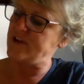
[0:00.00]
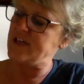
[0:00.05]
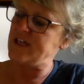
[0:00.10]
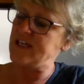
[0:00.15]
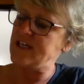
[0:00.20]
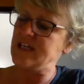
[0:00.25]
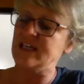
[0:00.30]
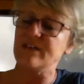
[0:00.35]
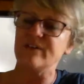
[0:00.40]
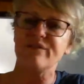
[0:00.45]

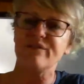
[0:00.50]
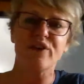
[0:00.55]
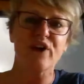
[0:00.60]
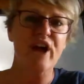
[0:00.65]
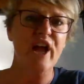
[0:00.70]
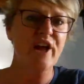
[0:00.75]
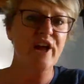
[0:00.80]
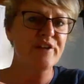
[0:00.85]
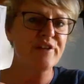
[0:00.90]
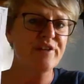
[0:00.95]
needed for
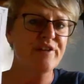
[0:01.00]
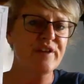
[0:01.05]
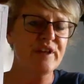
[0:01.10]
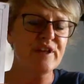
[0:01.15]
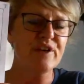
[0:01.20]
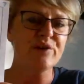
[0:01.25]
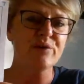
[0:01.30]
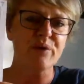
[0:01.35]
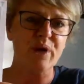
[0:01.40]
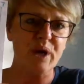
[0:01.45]
healthy
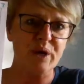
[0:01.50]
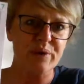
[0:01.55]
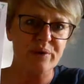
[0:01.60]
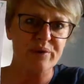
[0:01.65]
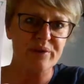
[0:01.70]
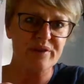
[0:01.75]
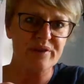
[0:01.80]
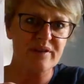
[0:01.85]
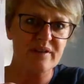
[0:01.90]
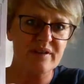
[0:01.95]

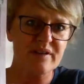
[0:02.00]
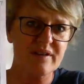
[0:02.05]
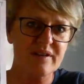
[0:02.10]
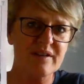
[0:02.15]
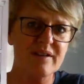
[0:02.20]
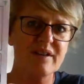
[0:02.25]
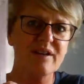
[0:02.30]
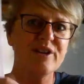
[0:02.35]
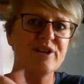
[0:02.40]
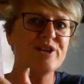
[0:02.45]
growth.
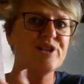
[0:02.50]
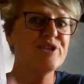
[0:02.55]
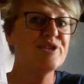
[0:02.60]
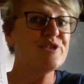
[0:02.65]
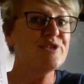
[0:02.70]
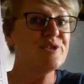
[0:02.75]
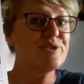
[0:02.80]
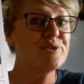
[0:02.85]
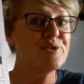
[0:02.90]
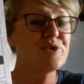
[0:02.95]

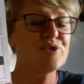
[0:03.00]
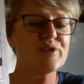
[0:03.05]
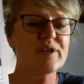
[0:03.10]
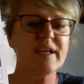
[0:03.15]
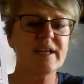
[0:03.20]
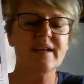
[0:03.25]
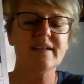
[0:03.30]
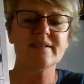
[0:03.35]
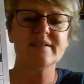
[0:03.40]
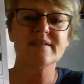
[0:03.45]

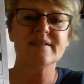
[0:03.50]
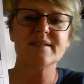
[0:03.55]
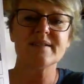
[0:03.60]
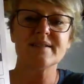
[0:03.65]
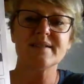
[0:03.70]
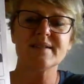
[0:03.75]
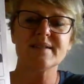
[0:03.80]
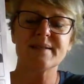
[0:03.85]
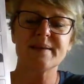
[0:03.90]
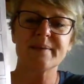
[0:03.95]

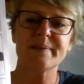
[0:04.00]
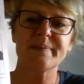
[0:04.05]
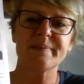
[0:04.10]
Nutrients.